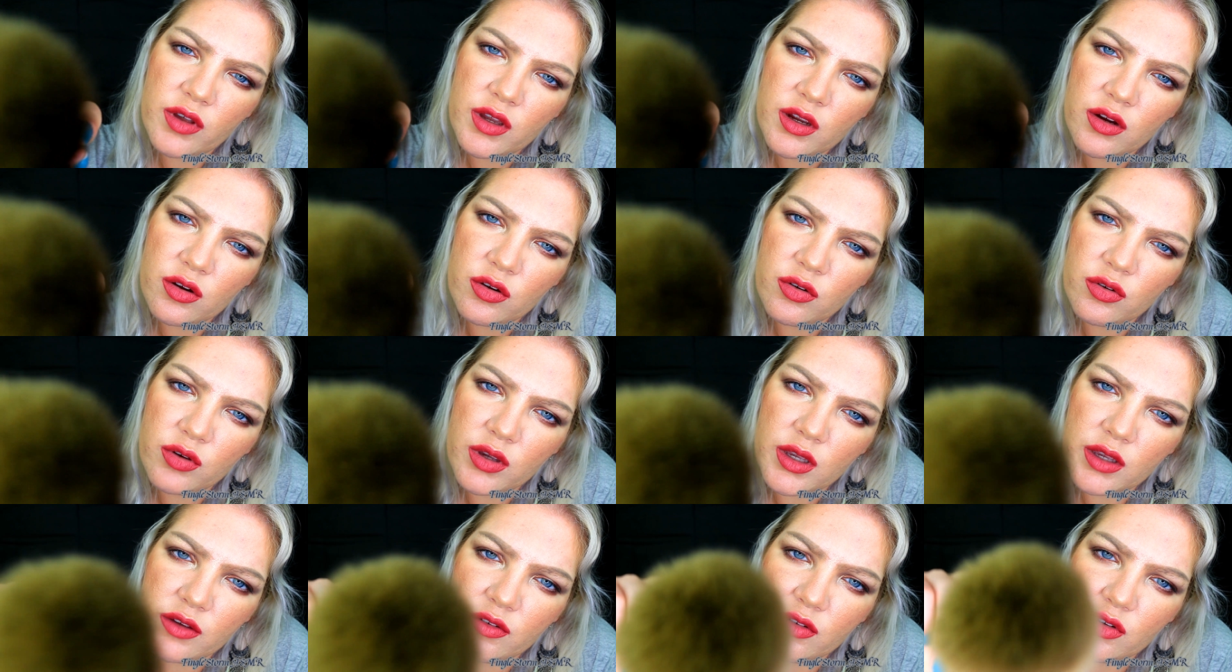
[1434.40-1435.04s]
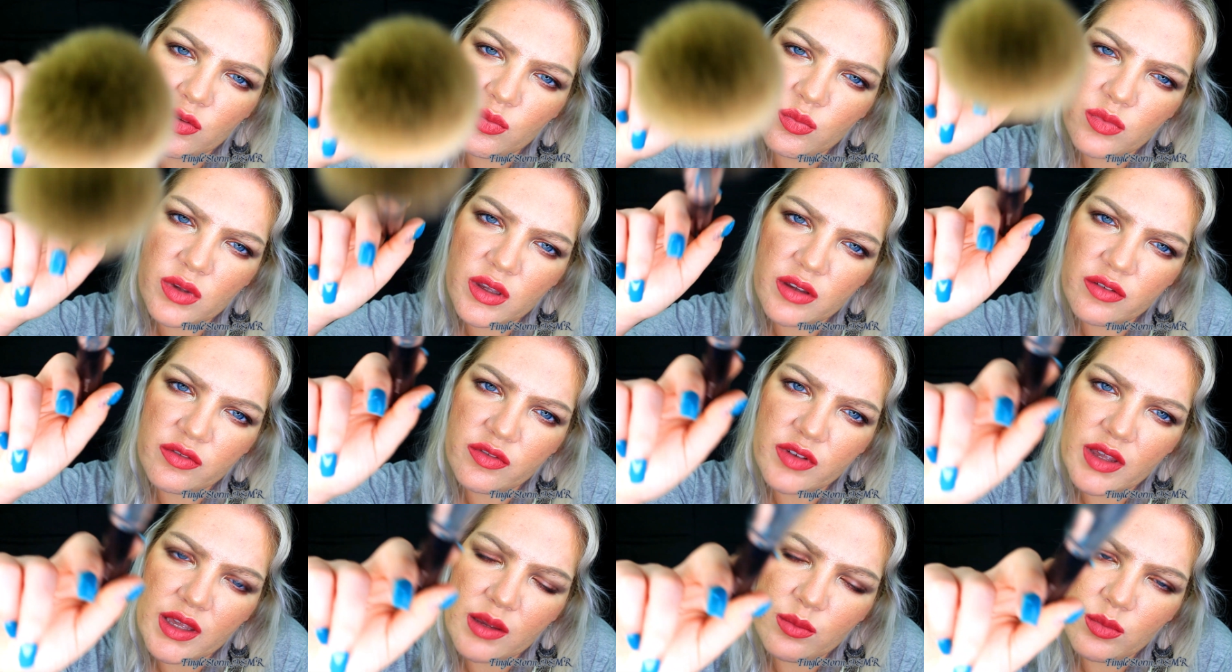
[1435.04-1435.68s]
far away from
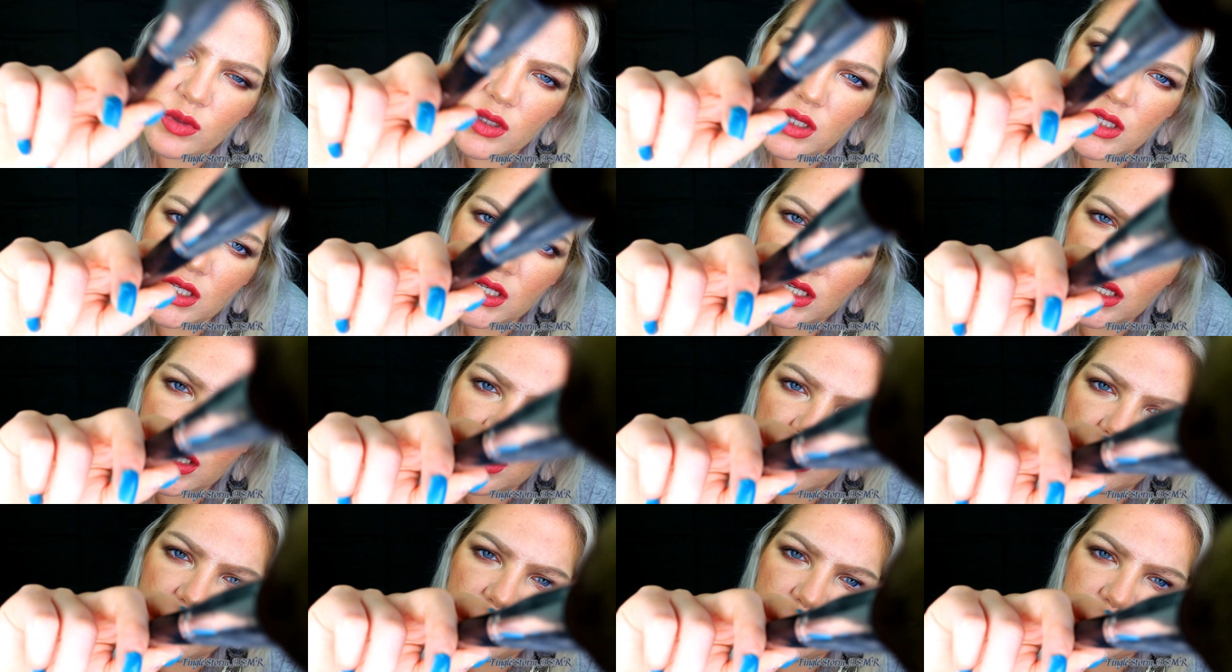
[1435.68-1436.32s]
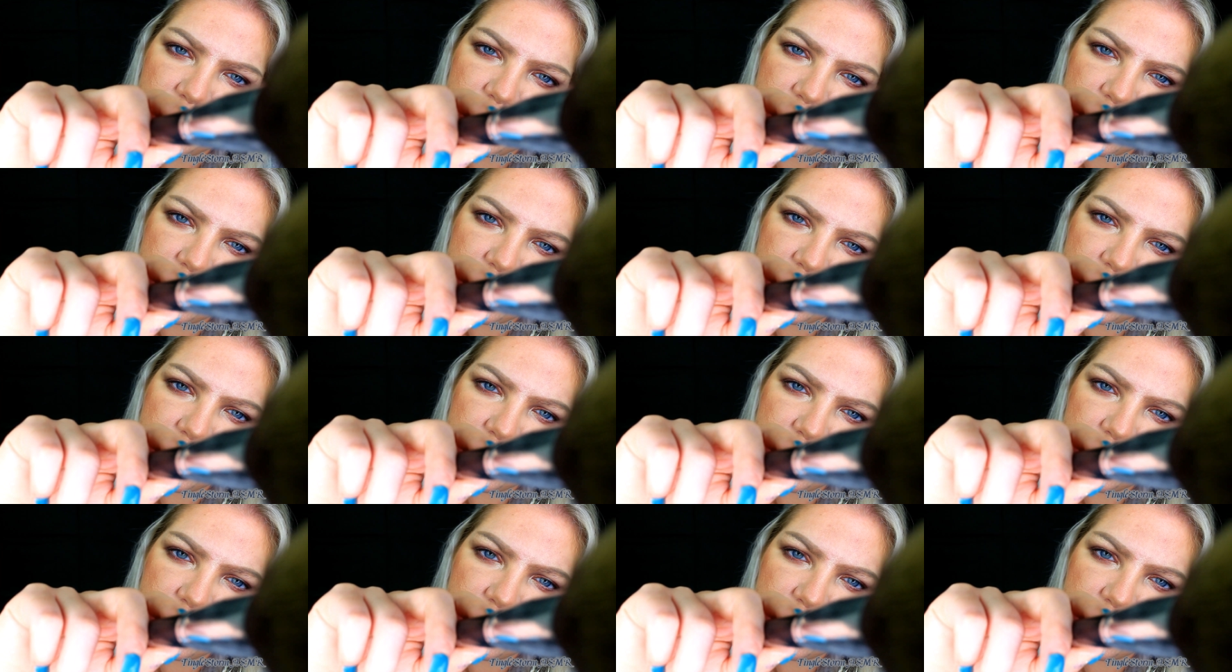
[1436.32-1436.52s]
my family,